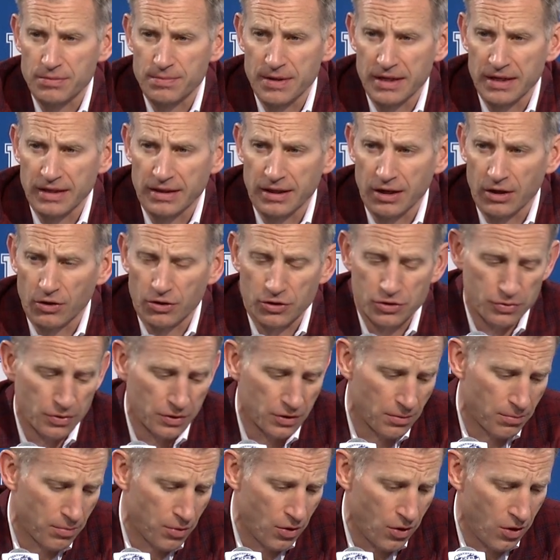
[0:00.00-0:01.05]
being careless with
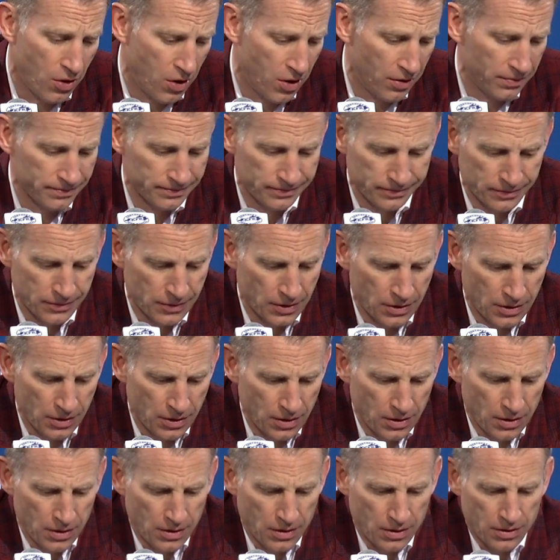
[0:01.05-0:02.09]
the ball,
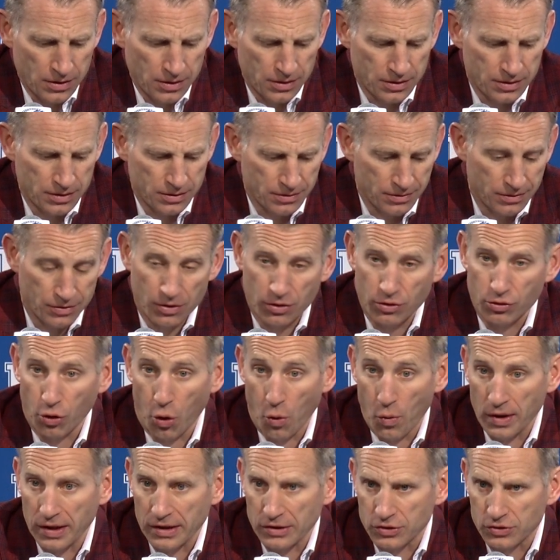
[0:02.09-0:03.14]

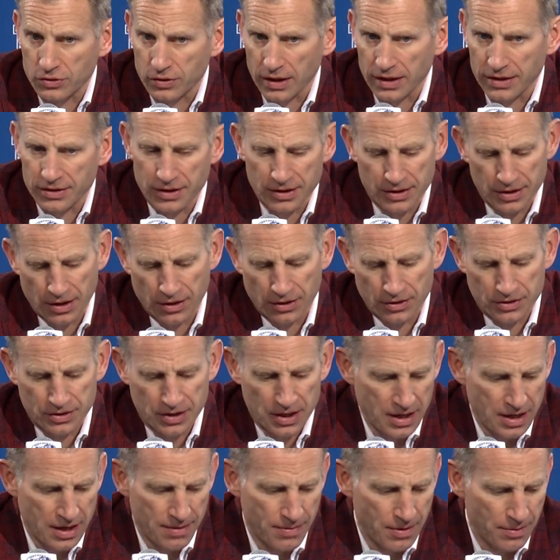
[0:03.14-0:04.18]
throwing it straight to the other
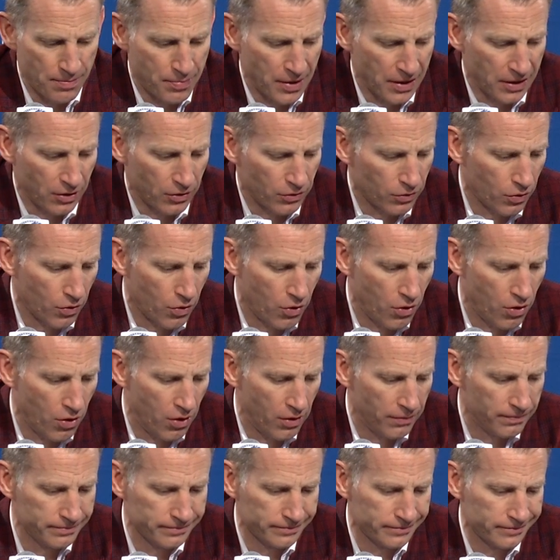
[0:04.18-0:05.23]
team and pick and
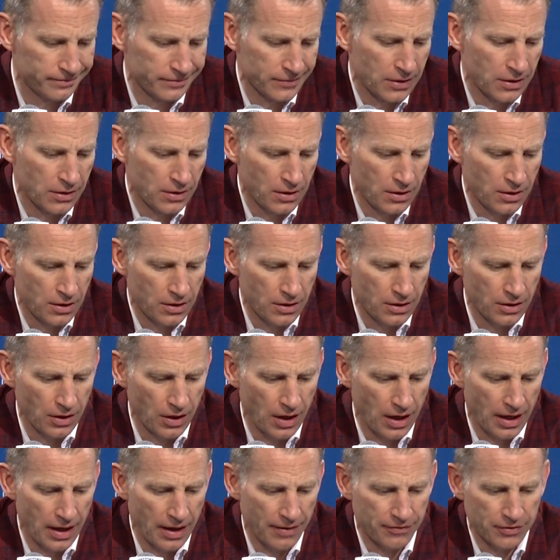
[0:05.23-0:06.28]
roll. You know,
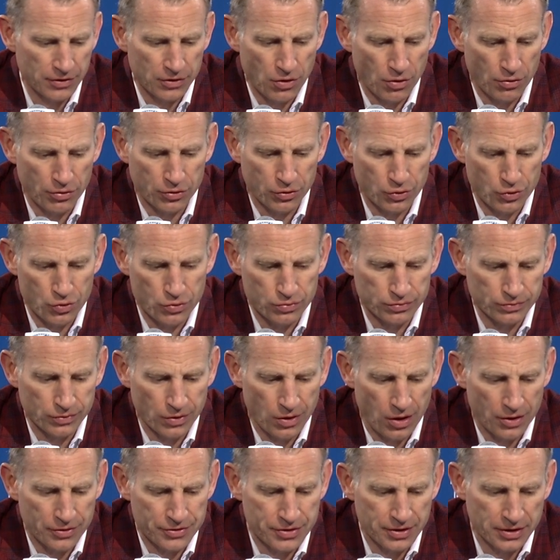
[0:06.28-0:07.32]
I'd have to go through
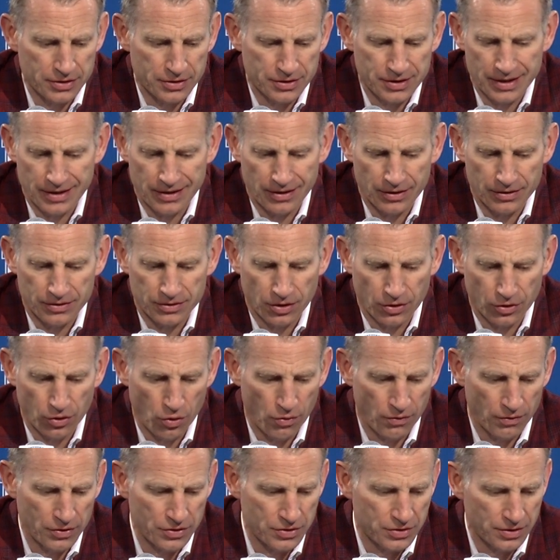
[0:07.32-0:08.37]
all 16 of the
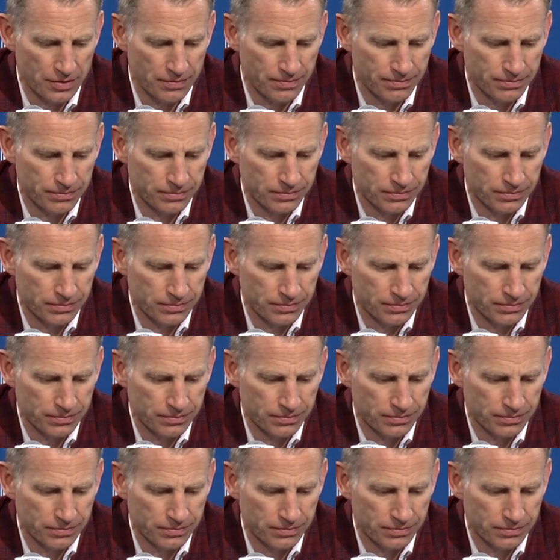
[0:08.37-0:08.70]
turnovers to